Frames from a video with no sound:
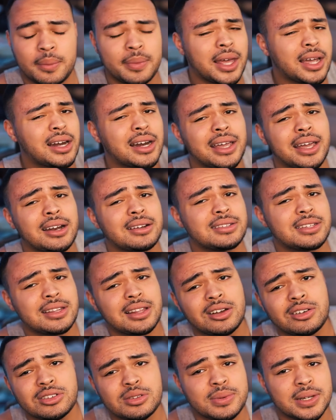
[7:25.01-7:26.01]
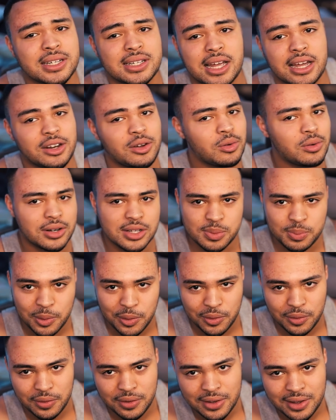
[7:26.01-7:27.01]
I'm not going to get into those because I don't want to
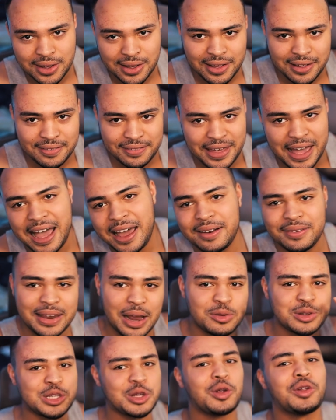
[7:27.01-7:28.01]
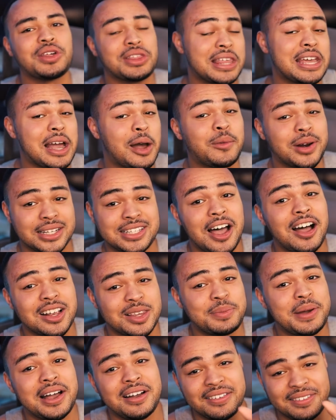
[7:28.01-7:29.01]
spoil that. That was the only thing I want to
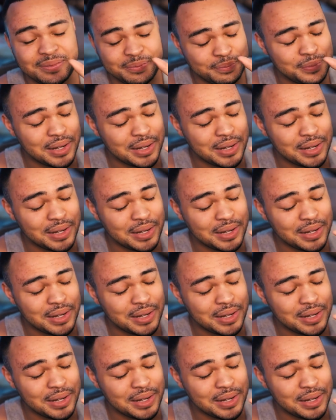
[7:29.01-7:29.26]
talk about.